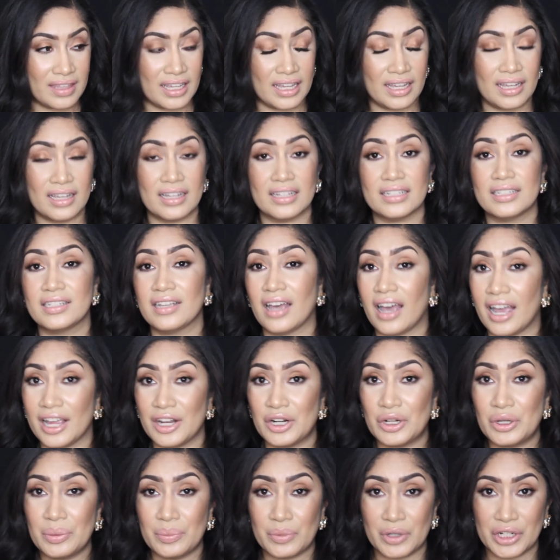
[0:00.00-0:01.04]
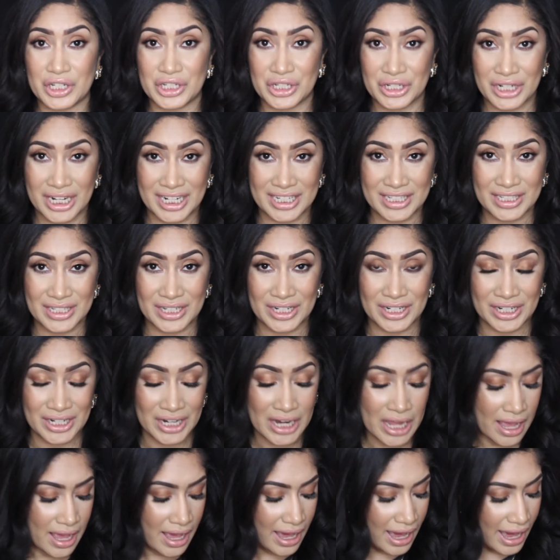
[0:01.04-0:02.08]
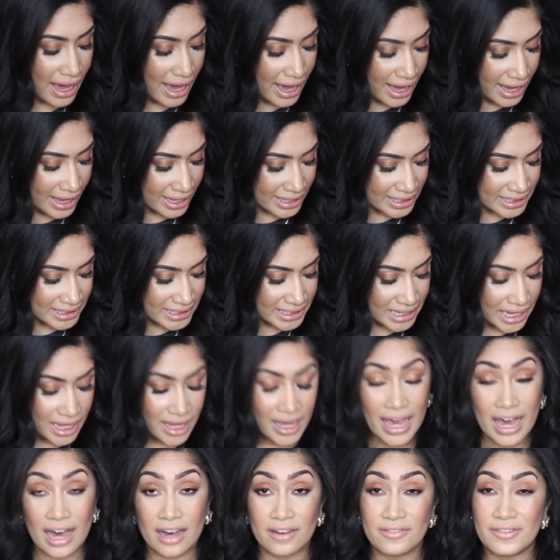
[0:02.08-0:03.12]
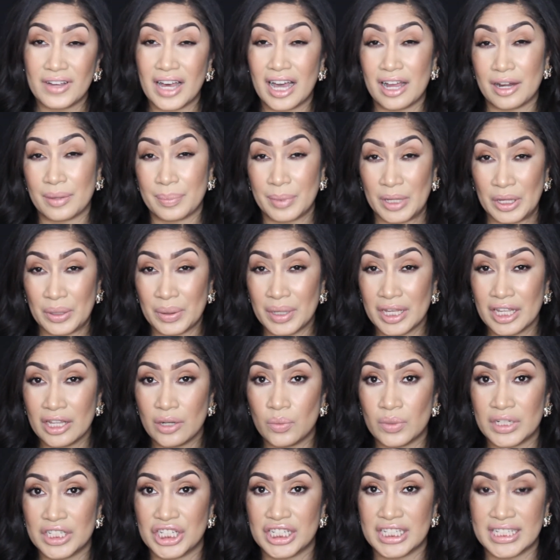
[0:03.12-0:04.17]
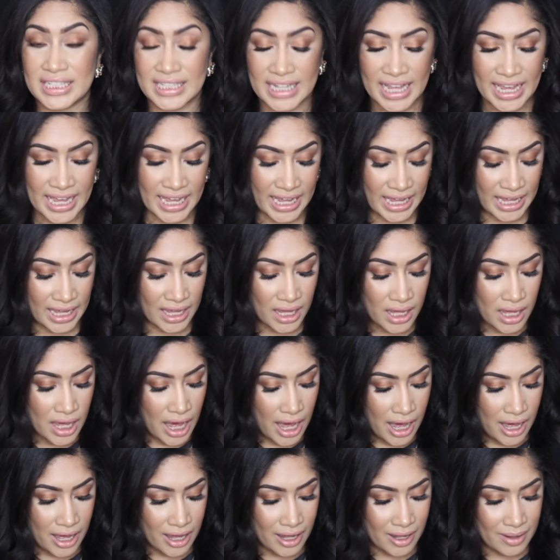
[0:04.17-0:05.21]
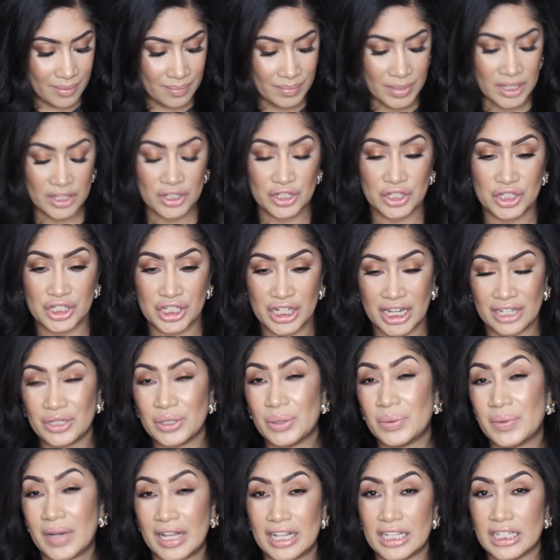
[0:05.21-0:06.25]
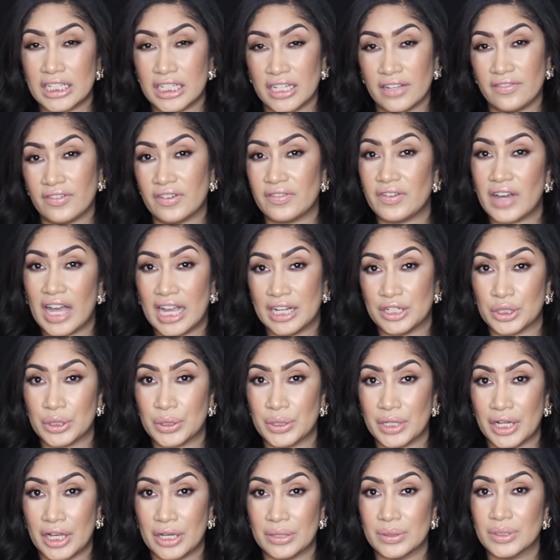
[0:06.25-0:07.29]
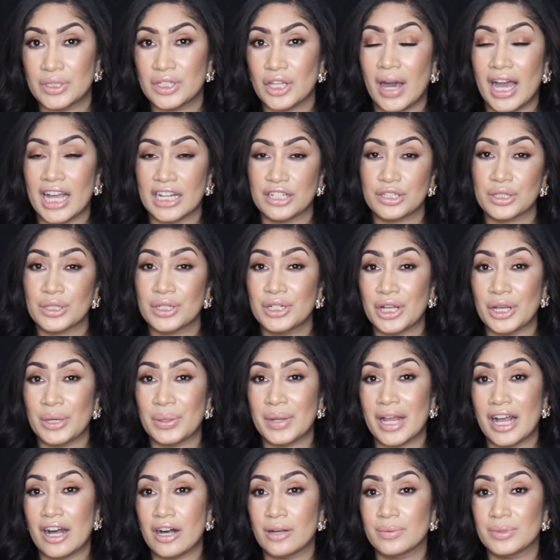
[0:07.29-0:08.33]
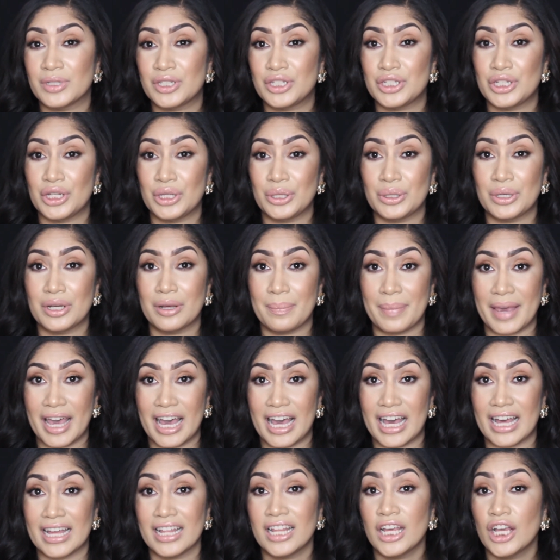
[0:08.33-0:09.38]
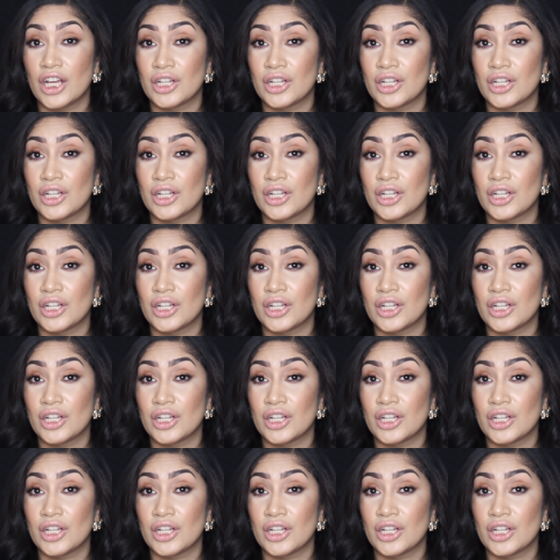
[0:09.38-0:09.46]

The Tidal moisturizer has alpha-arbutin, which is a gentle relative of hydroquinone. So hydroquinone helps to combat